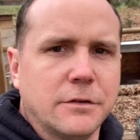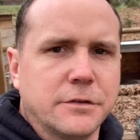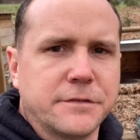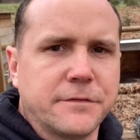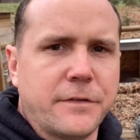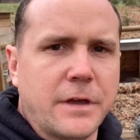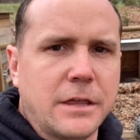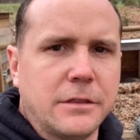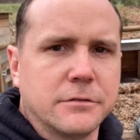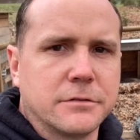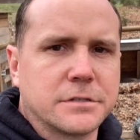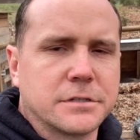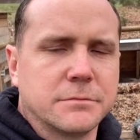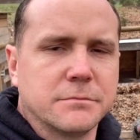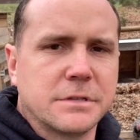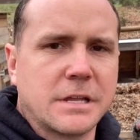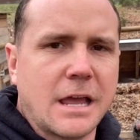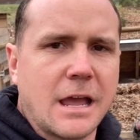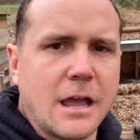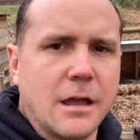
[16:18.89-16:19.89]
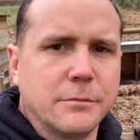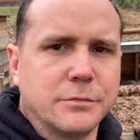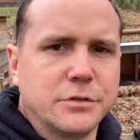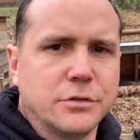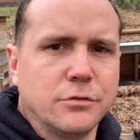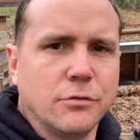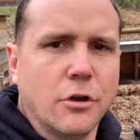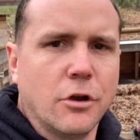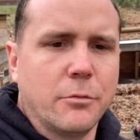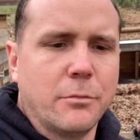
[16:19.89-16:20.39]
those feathers some time
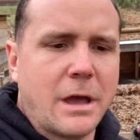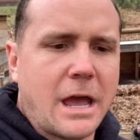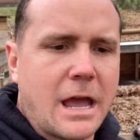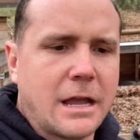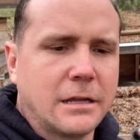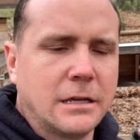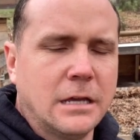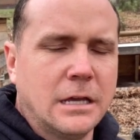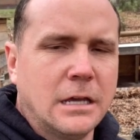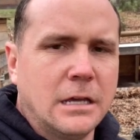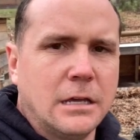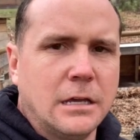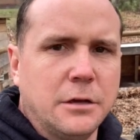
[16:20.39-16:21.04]
to grow back.